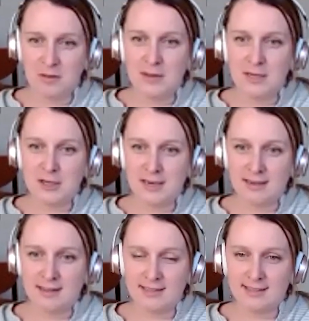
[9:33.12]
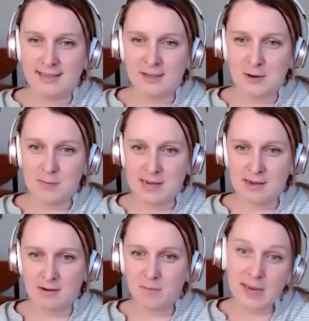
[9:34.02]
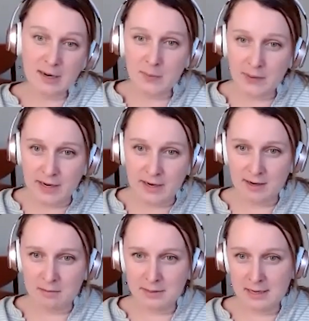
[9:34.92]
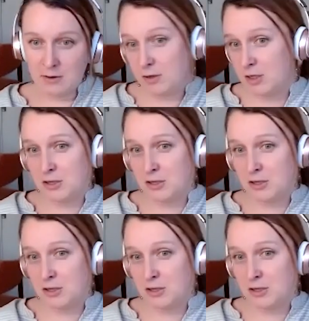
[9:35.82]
the pitch deck that's going to go make or break your company, or